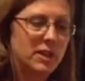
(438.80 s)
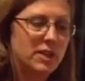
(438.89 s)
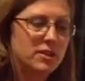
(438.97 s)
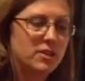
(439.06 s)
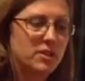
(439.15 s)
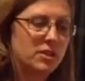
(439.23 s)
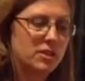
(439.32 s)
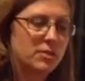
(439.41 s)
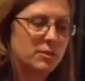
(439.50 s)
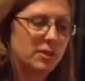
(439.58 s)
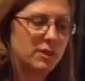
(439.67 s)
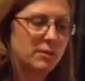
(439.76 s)
So this is
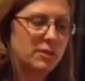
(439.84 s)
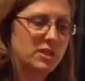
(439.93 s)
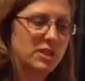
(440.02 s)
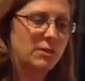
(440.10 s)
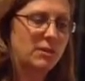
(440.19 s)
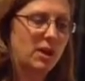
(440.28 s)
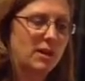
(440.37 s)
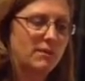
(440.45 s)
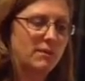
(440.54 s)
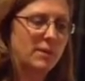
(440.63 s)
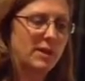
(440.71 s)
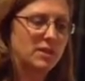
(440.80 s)
really the most stable
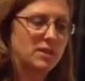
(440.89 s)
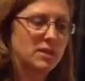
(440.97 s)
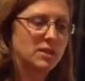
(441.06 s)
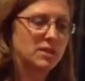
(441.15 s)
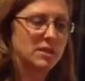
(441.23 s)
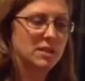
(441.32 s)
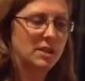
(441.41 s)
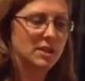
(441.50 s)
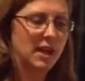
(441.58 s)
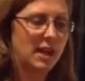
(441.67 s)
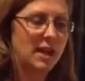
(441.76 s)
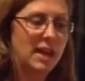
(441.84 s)
conformation, is the
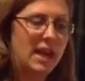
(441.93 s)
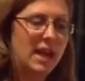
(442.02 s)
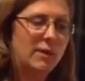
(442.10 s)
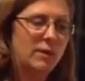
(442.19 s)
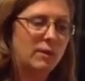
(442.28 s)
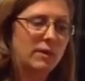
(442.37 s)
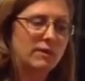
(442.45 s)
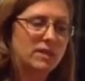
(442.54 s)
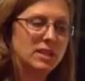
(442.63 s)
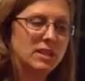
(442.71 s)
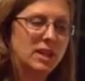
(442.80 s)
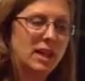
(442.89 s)
zigzag. And when we have a
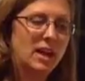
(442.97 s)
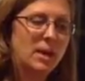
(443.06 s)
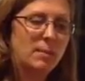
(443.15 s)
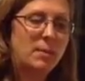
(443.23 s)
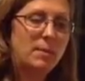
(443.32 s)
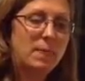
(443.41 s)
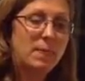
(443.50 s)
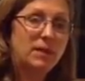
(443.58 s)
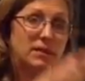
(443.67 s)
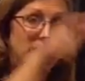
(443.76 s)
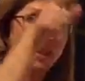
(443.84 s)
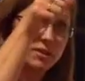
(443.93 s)
zigzag up, our
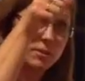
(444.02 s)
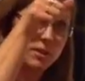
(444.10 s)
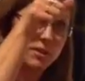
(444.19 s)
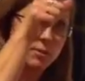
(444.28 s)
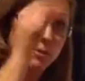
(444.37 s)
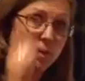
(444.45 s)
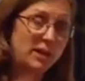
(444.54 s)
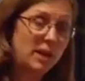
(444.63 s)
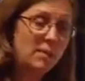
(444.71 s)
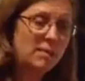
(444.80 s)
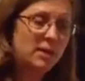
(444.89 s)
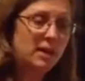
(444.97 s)
dash and wedge are pointing
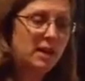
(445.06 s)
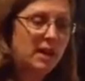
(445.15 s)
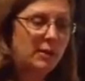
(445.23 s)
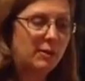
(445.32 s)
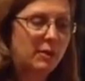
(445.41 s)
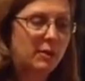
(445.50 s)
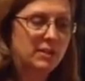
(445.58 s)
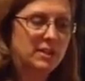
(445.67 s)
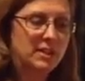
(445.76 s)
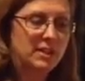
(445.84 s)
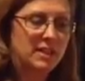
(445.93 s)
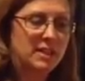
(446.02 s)
up. And when we have a
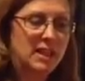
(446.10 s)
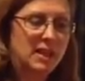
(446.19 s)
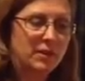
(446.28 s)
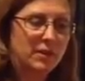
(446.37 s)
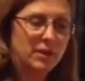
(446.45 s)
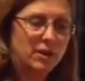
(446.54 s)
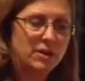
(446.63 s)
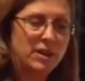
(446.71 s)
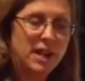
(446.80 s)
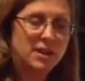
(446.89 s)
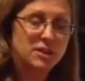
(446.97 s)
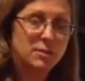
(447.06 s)
zigzag down, our
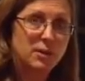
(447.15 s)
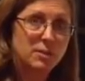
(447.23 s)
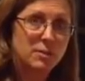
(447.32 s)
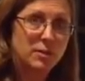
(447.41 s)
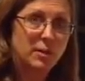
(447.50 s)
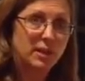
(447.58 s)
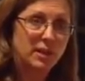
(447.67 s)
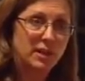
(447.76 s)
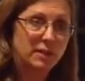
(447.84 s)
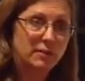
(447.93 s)
dash and wedge are pointing down.